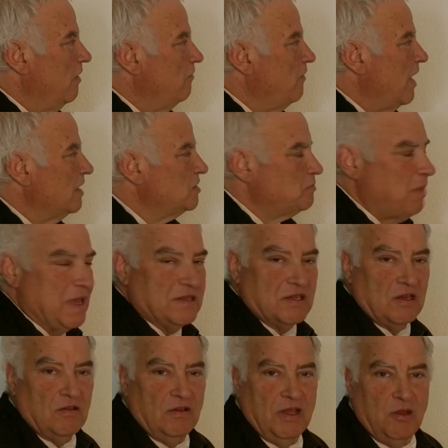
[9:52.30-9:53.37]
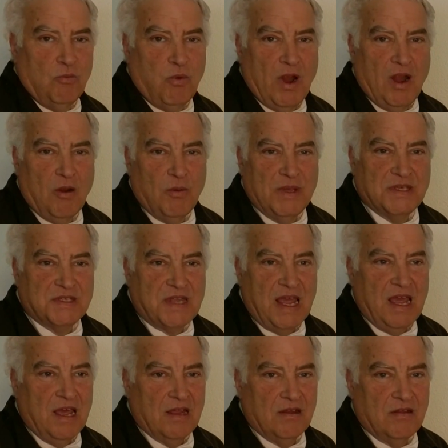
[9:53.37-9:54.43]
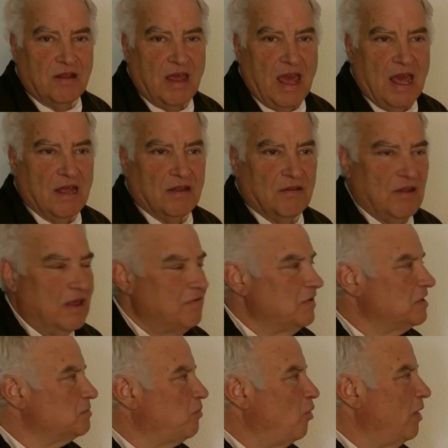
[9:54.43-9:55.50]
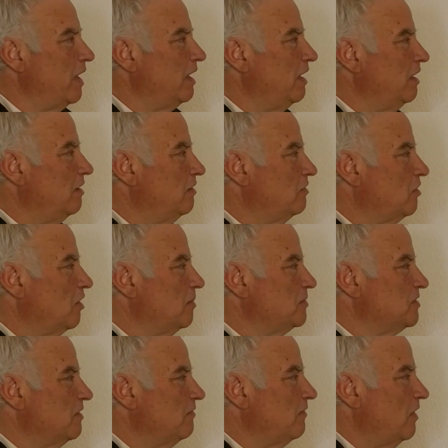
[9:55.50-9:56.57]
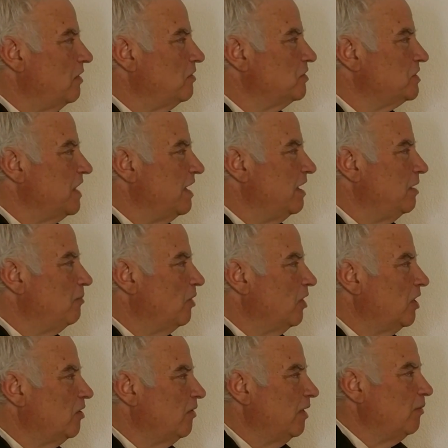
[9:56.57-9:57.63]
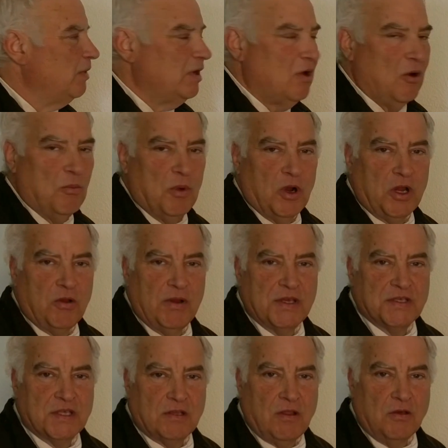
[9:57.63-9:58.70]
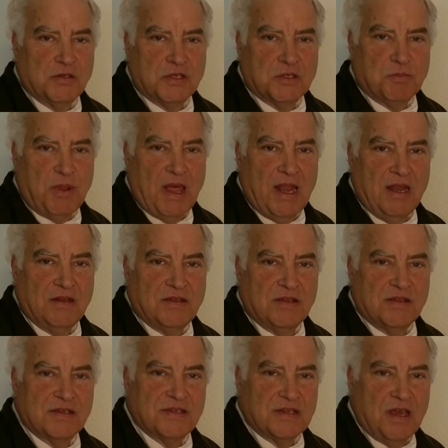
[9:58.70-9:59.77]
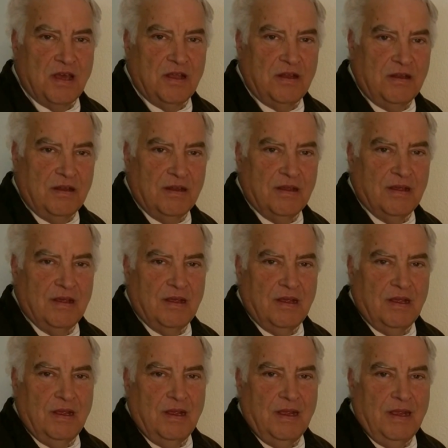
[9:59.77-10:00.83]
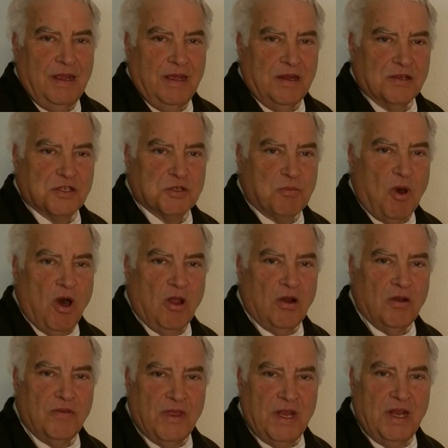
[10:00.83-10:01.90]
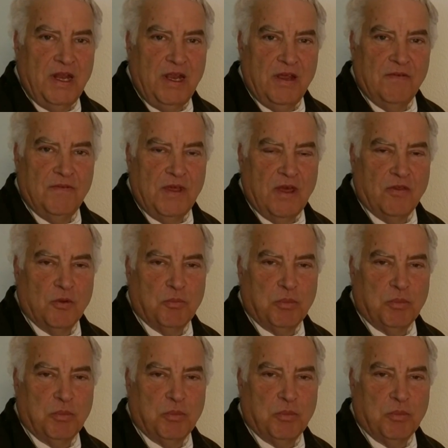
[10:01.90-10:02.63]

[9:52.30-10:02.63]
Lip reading: that's basically where we stand at this point in terms of understanding Mercury. We know Mercury is the closest planet to the sun, It is smaller than any of the other